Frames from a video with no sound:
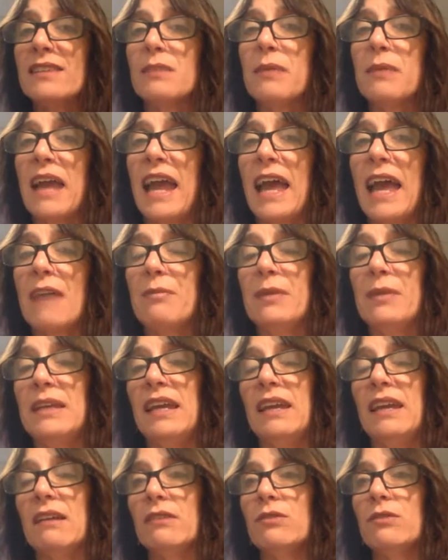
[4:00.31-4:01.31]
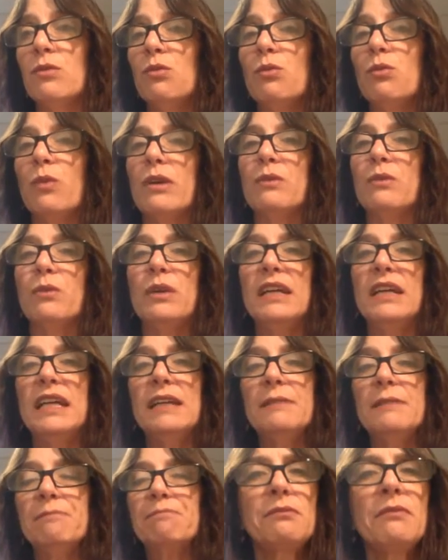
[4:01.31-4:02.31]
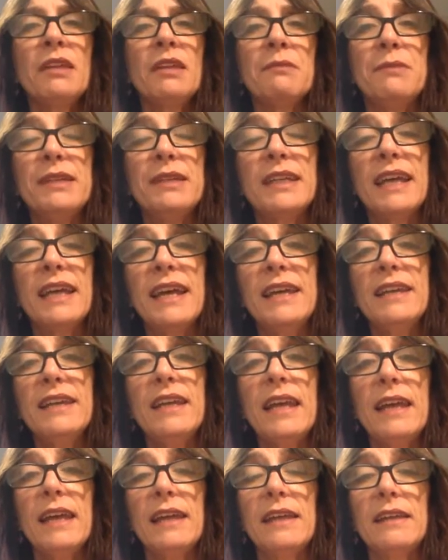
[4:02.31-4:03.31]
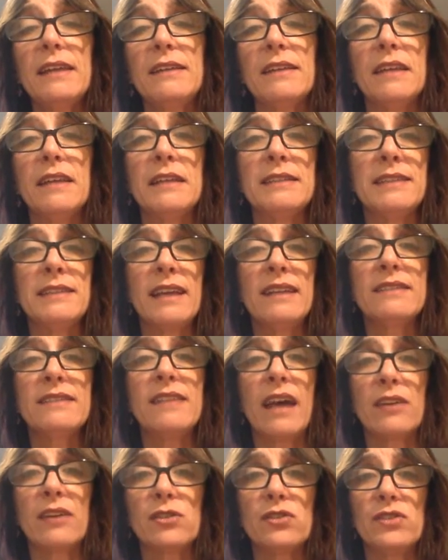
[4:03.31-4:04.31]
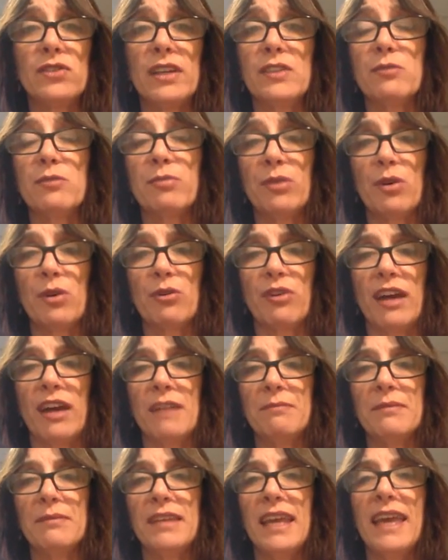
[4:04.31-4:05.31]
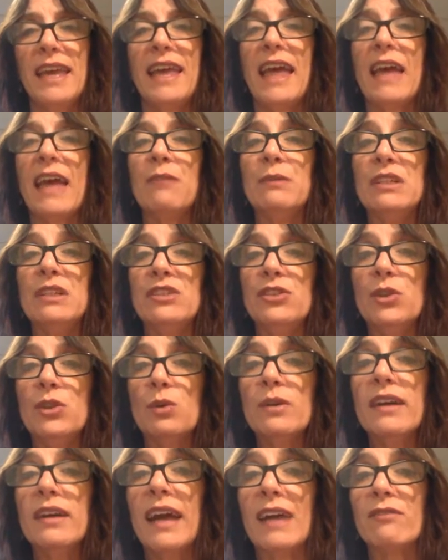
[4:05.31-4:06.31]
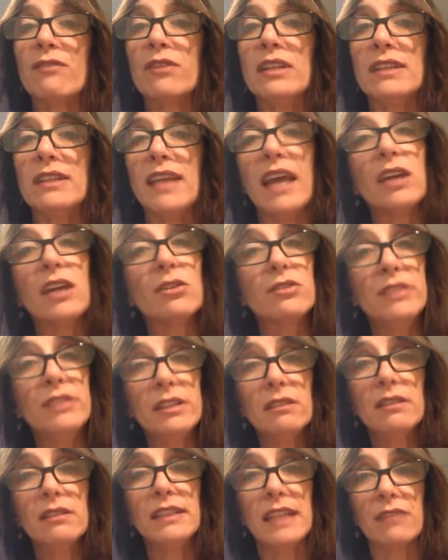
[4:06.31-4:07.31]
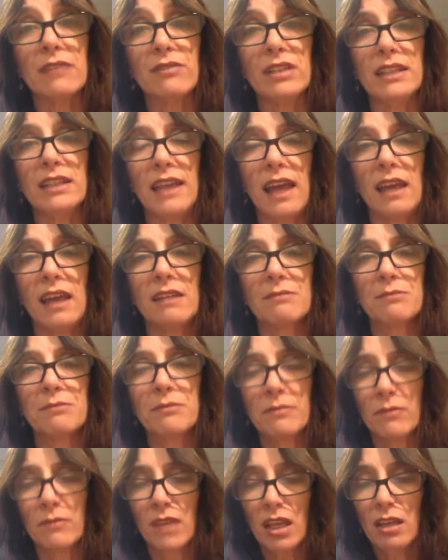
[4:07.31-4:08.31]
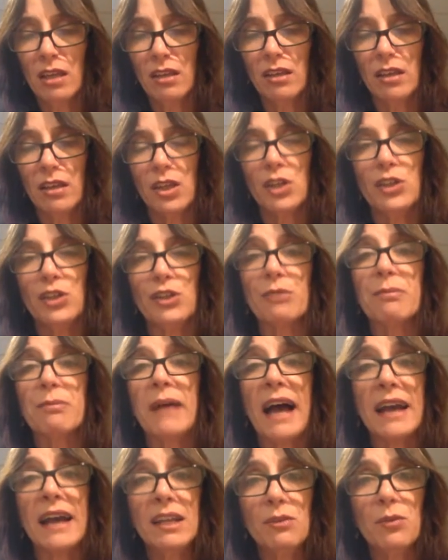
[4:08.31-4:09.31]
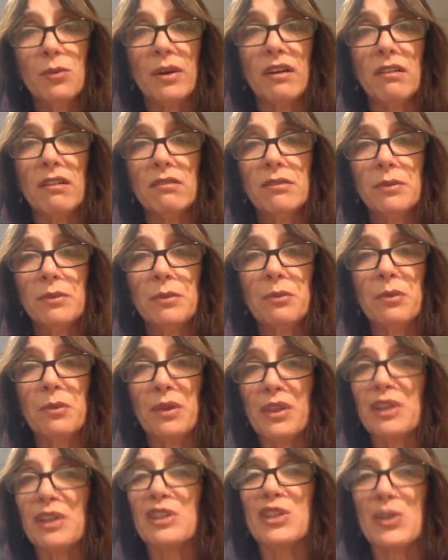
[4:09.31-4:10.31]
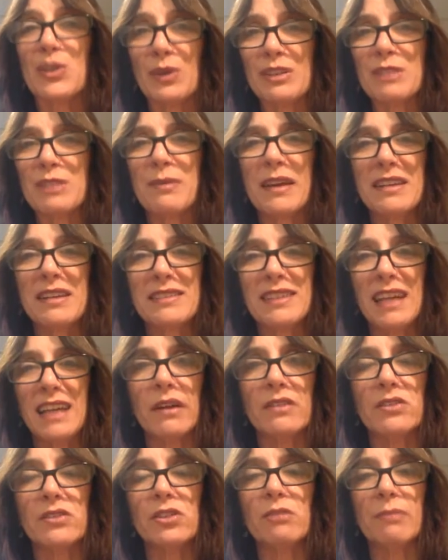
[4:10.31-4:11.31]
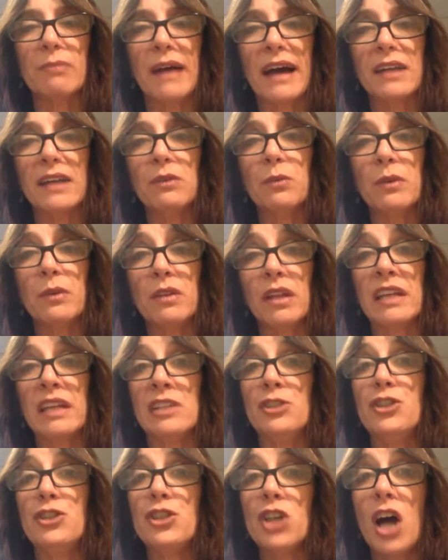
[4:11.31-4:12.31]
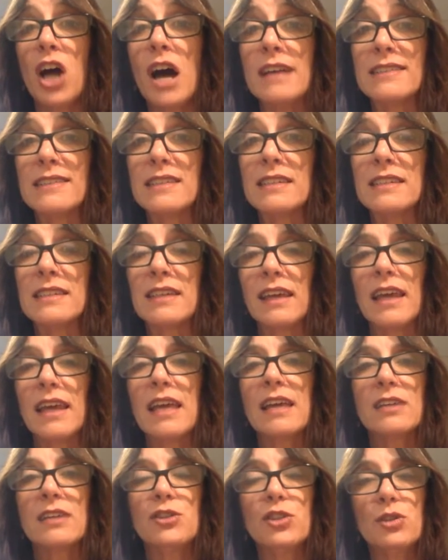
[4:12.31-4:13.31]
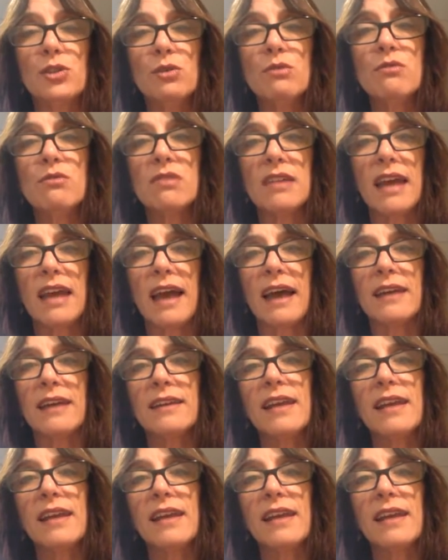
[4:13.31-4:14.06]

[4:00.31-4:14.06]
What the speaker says: happening when we begin an intense exercise program and we do it every day or nearly every day, your body will, within a short span of time, your body will adjust to that